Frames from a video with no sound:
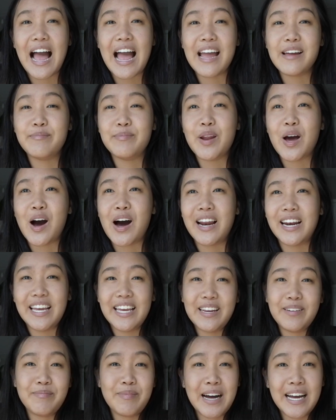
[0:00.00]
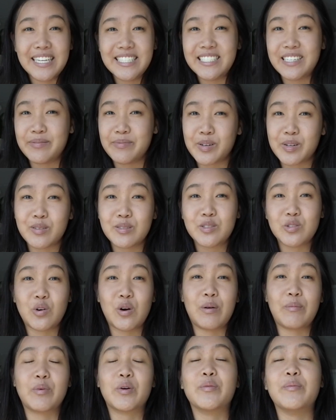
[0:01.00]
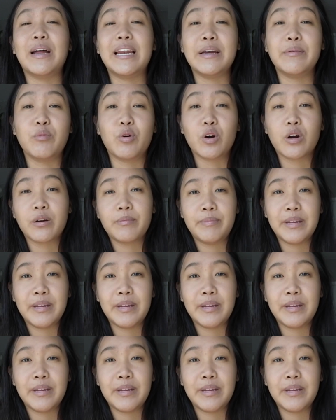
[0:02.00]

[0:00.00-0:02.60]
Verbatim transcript: I'm not in my typical dorm room anymore